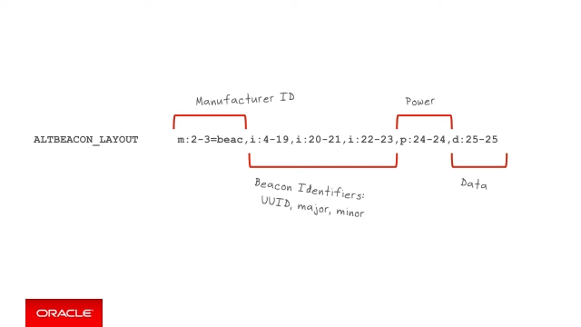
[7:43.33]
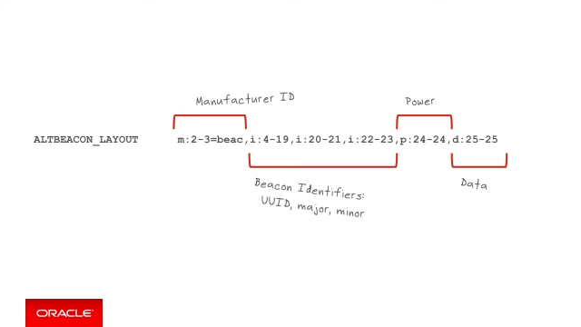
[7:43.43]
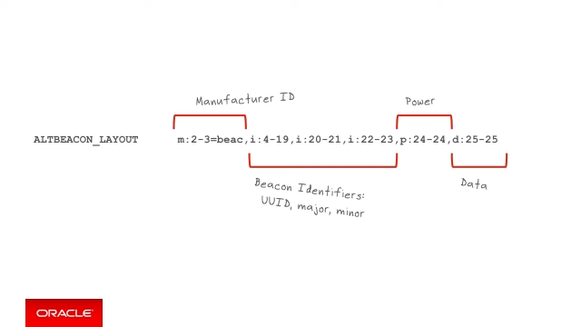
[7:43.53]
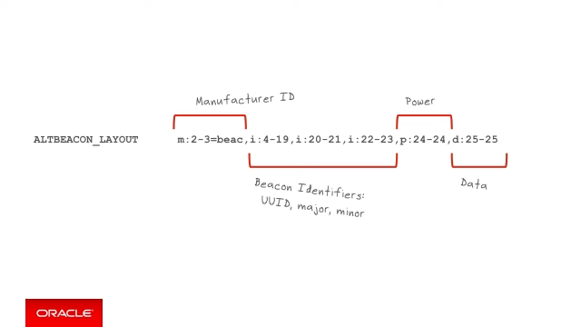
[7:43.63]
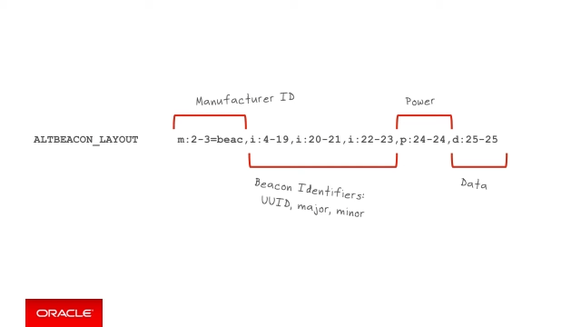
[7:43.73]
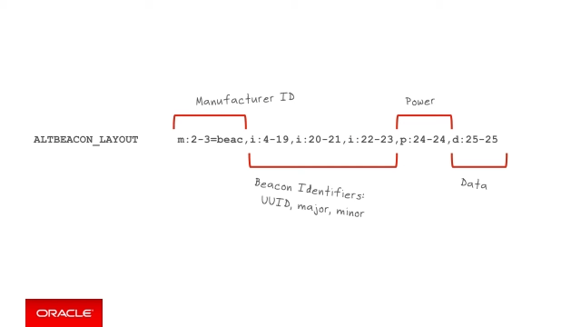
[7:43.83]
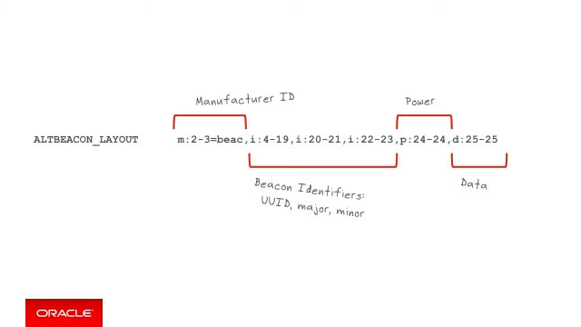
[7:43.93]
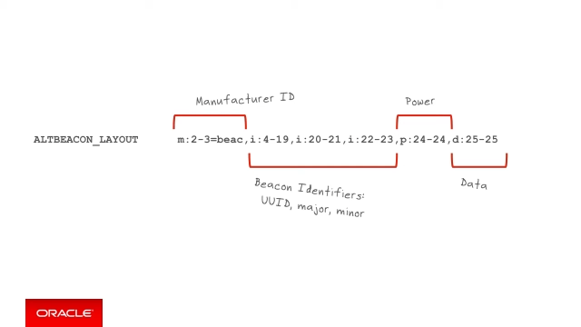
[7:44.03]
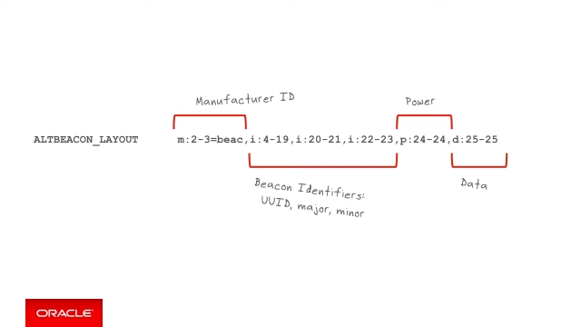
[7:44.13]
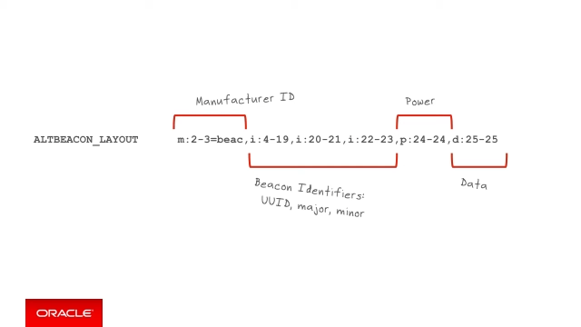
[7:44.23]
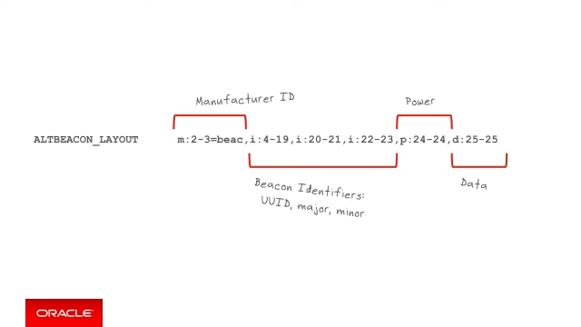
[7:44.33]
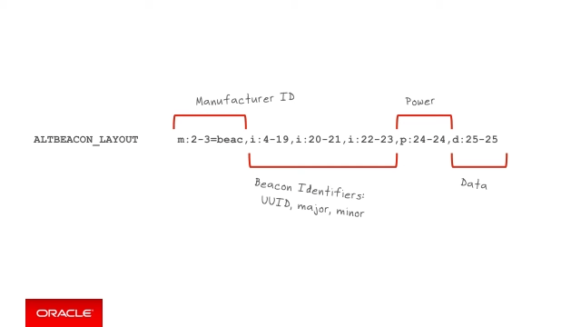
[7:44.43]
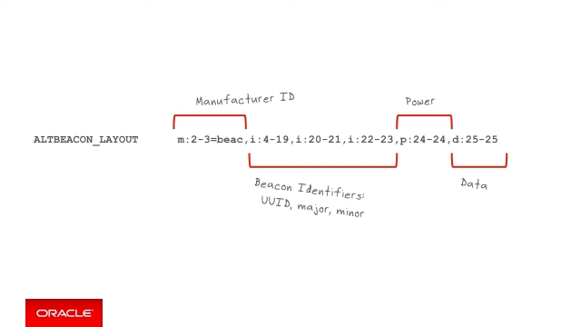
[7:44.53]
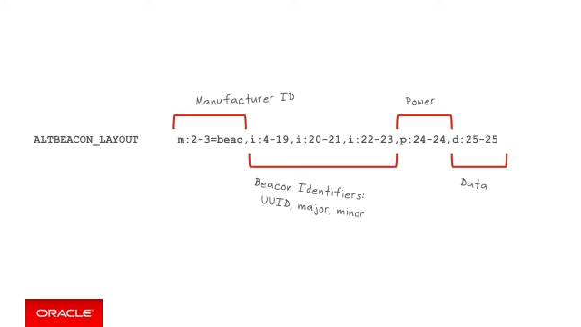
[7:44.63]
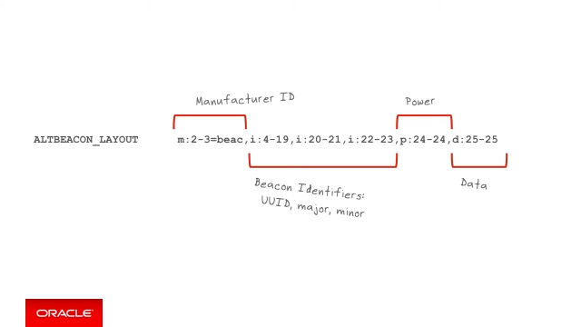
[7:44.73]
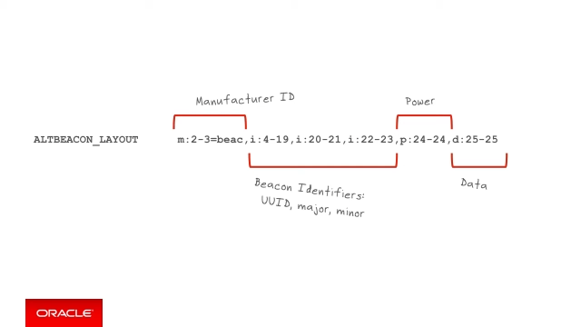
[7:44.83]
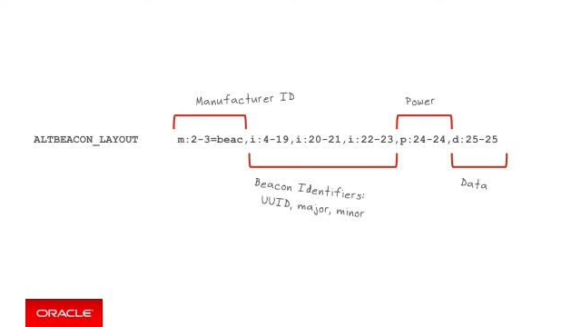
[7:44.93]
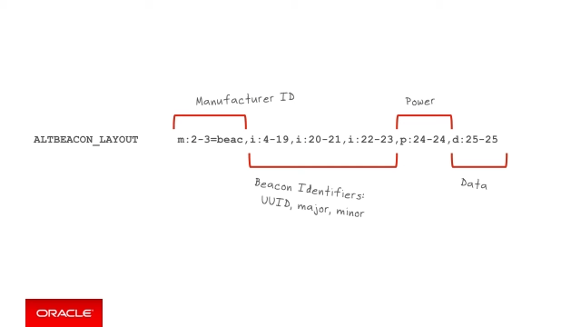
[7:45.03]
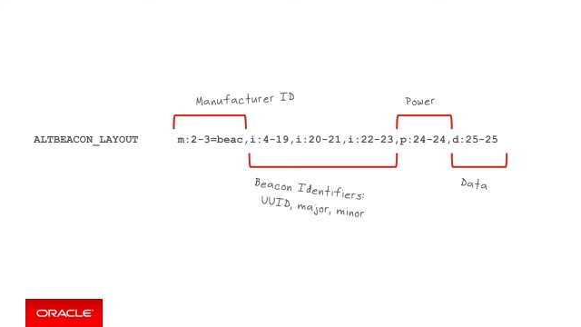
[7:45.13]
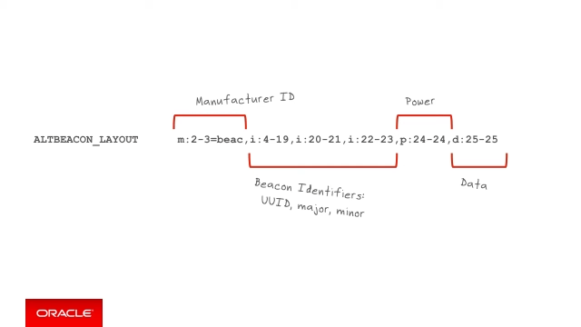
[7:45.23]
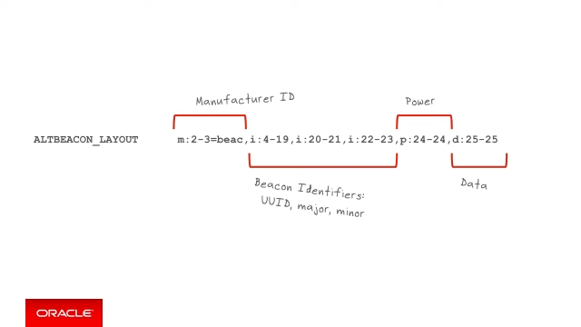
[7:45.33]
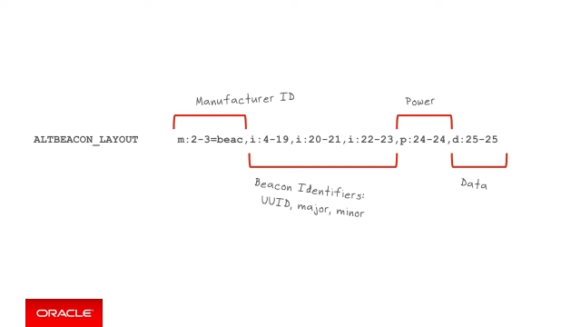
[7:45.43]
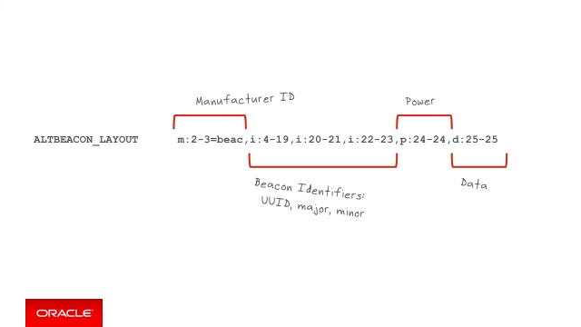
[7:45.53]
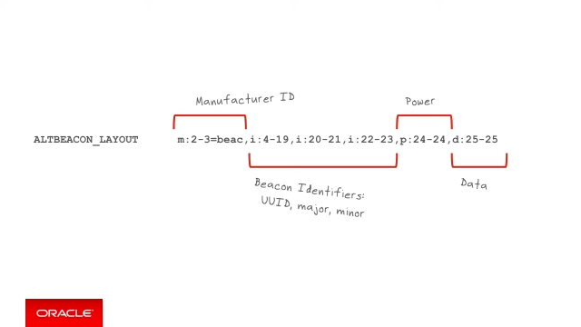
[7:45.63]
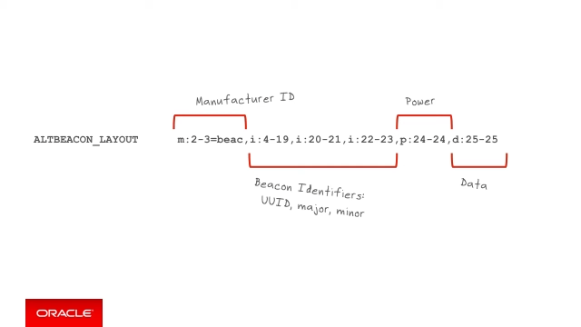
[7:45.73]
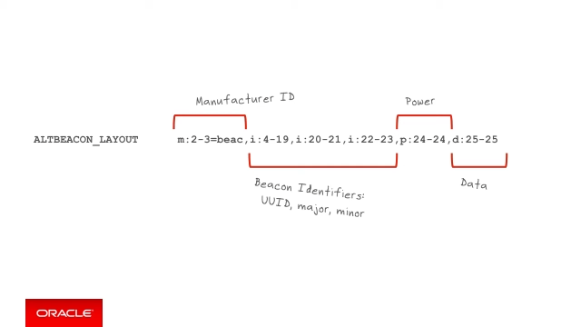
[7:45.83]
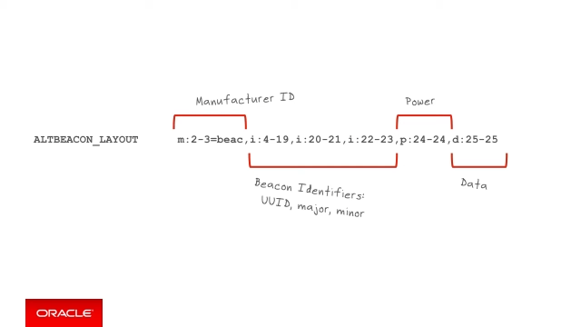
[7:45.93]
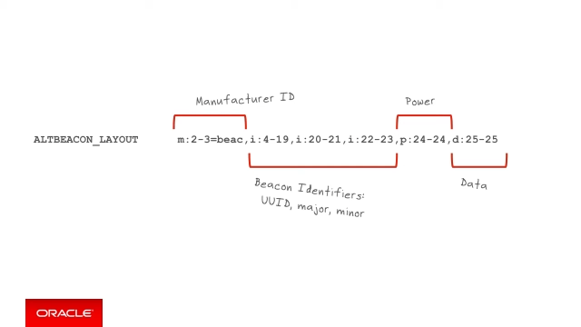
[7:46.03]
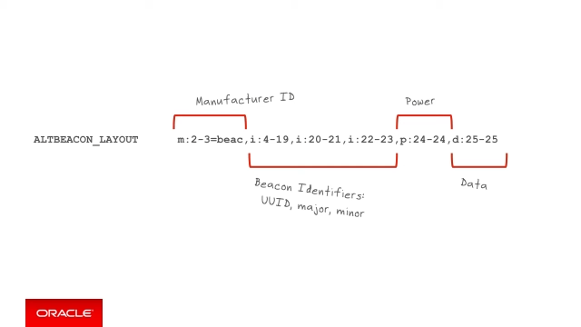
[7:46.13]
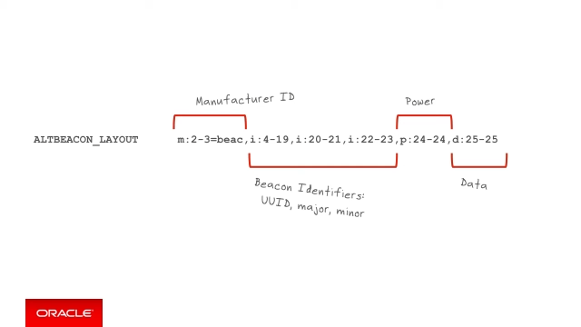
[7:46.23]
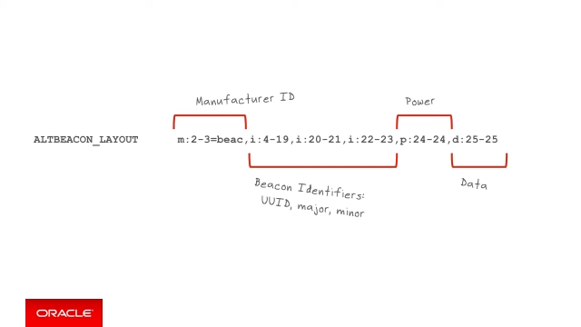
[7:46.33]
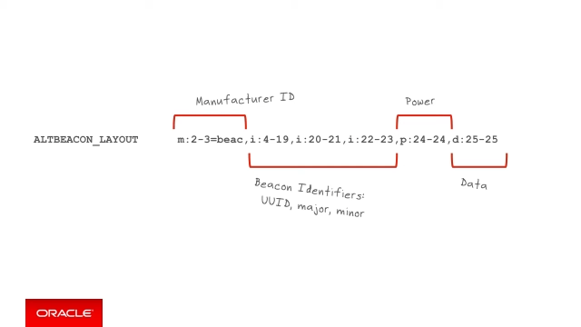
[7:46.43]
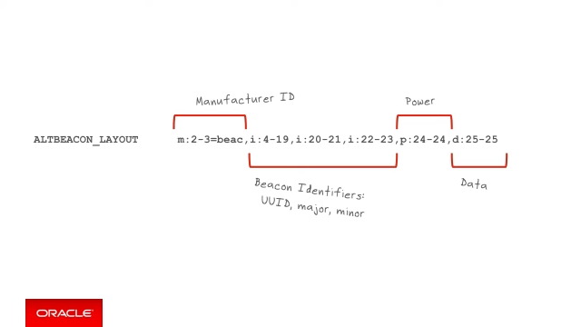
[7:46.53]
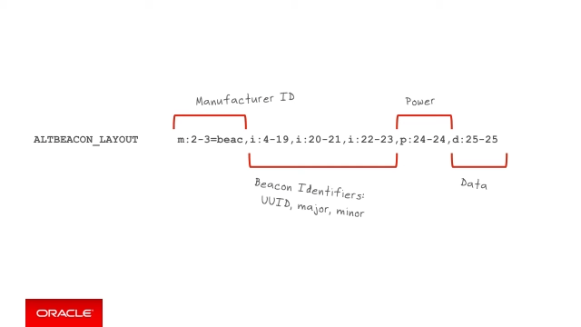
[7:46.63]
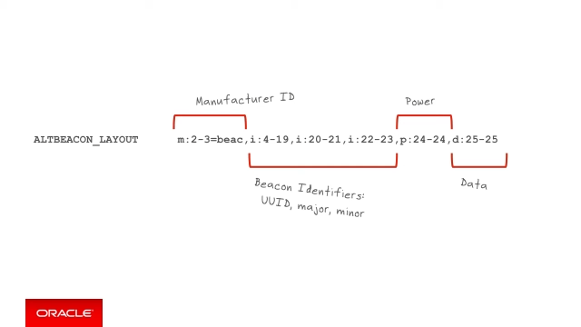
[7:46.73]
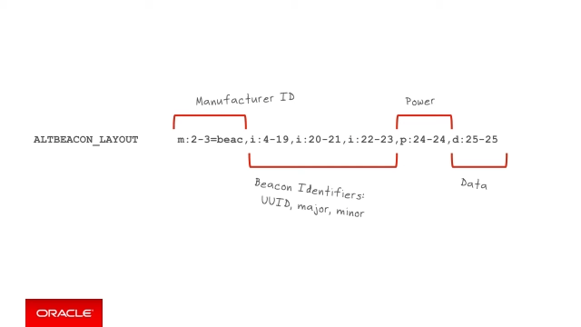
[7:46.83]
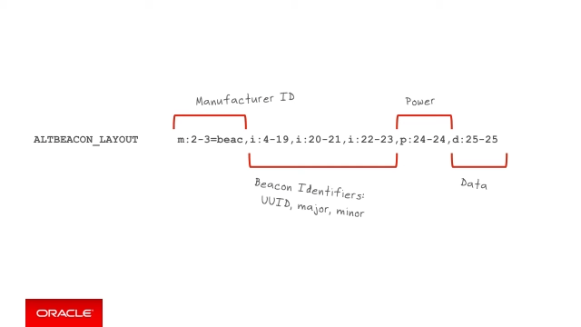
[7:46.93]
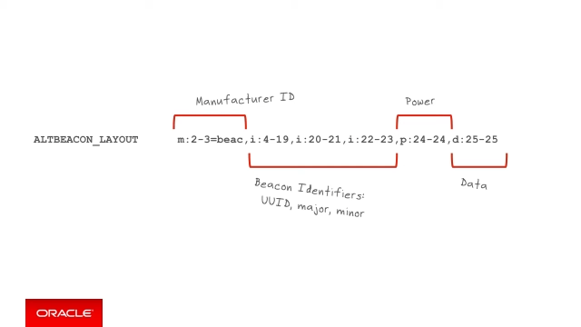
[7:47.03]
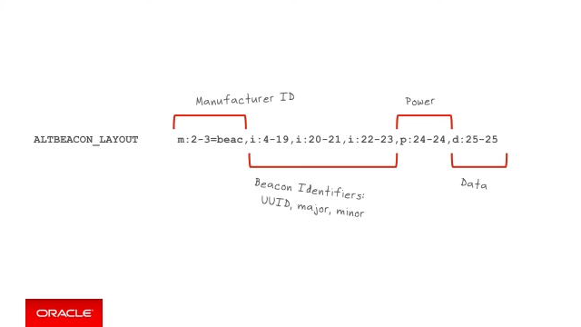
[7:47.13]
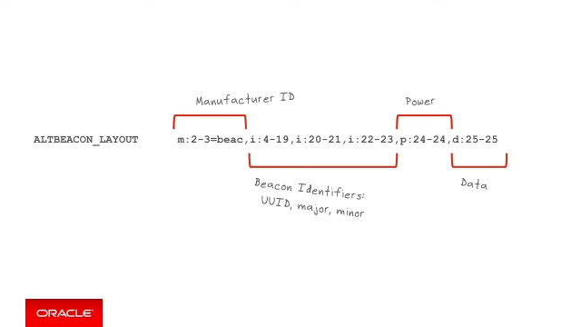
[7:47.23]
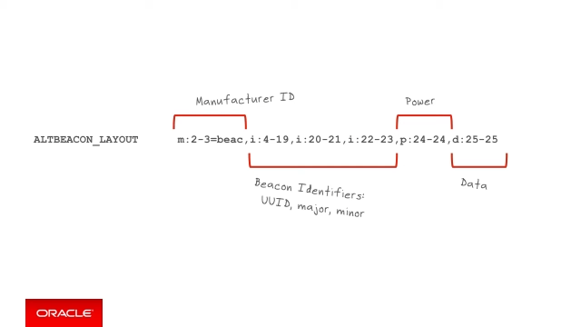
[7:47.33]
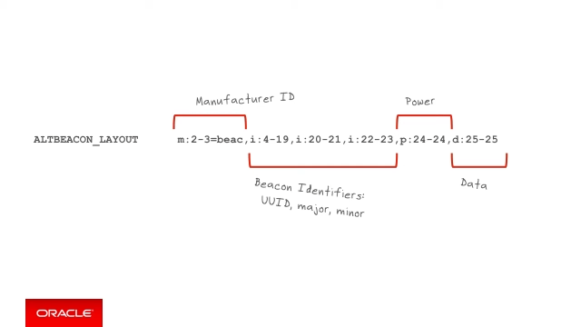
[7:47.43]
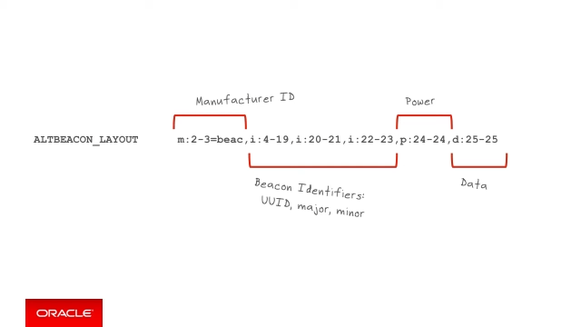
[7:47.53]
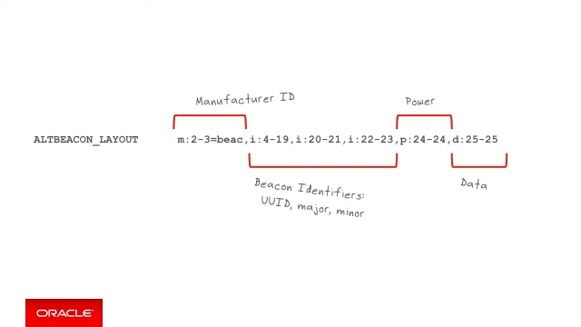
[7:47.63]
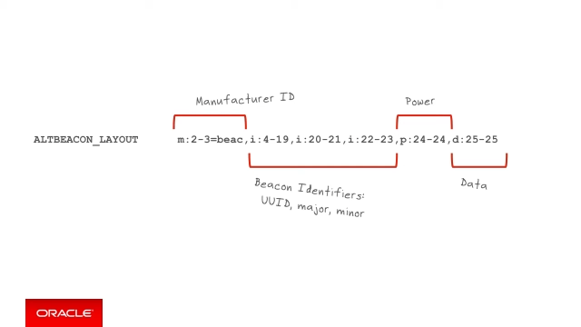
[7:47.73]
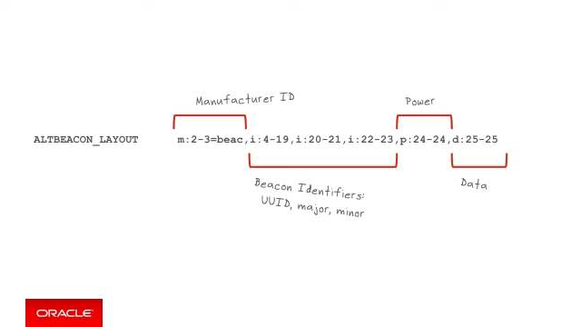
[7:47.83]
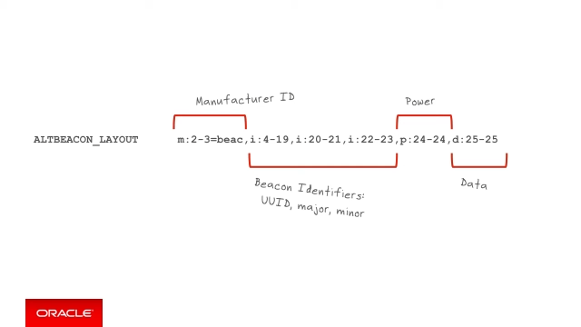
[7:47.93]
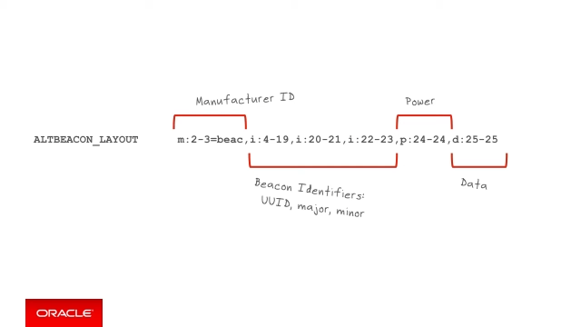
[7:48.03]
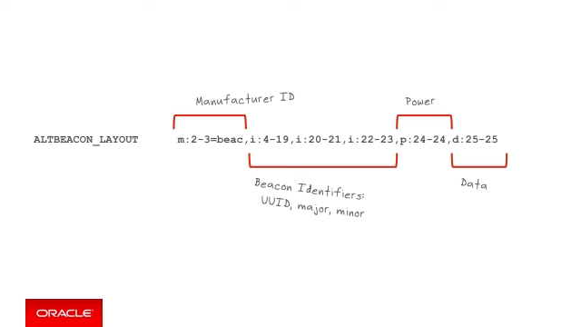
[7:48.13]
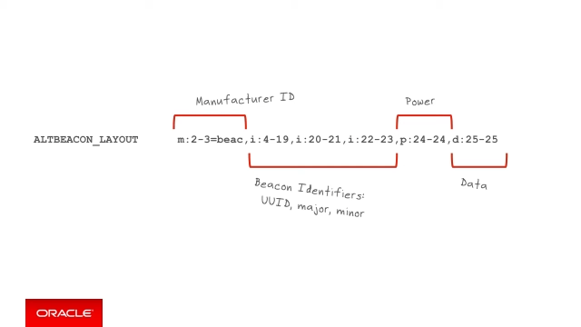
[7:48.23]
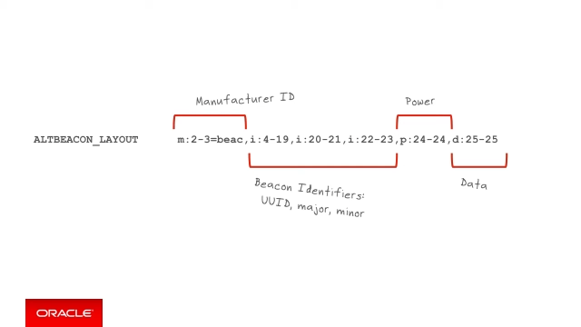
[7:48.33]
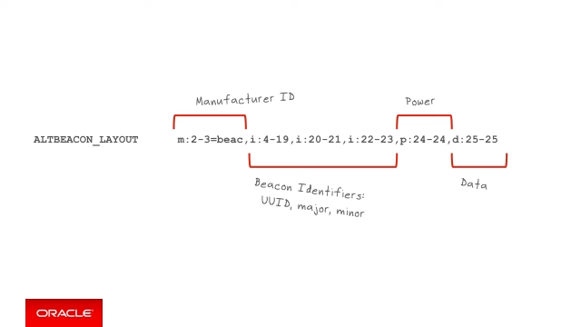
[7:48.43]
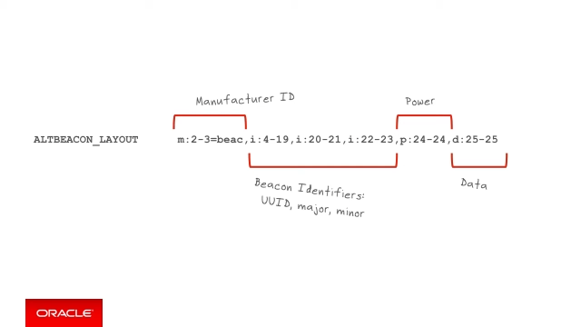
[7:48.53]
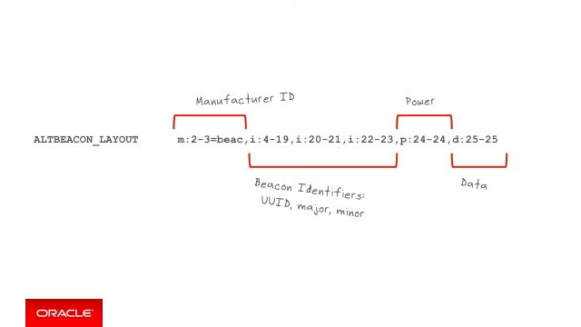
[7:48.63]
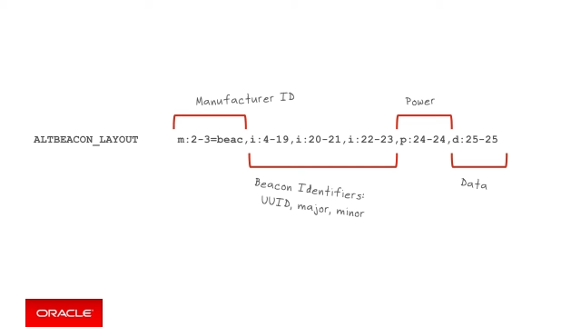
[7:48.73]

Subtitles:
Nobody's mouth can be seen.